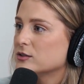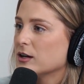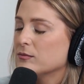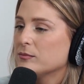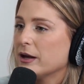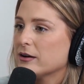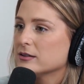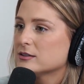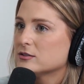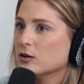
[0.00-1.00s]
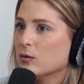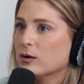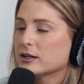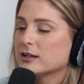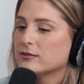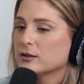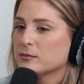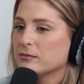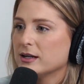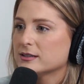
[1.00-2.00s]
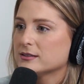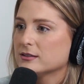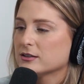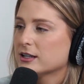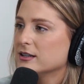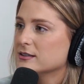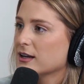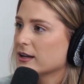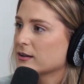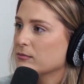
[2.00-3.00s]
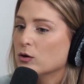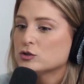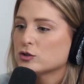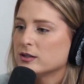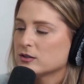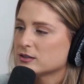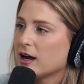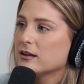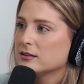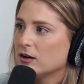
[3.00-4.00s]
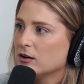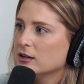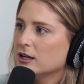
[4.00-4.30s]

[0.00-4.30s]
Some parents don't want to give their medicine their kids like Motrin or Tylenol.